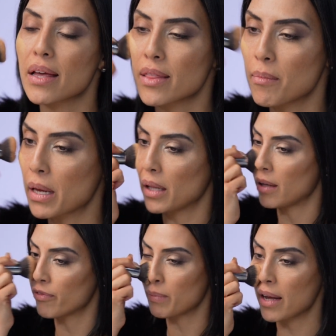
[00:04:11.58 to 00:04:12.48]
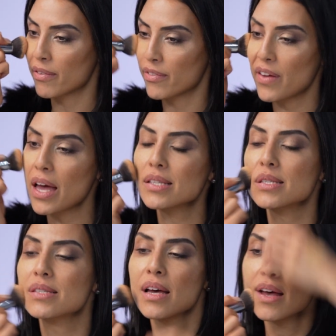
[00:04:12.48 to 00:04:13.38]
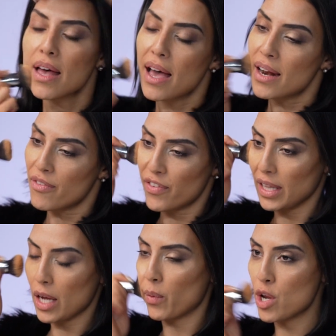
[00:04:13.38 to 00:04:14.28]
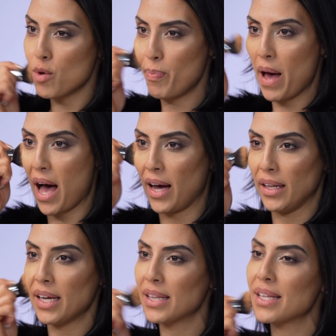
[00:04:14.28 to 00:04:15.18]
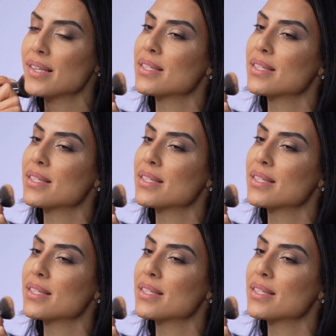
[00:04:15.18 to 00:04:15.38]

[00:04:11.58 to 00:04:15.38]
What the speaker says: in the middle of my face. And I feel like when you pat like this,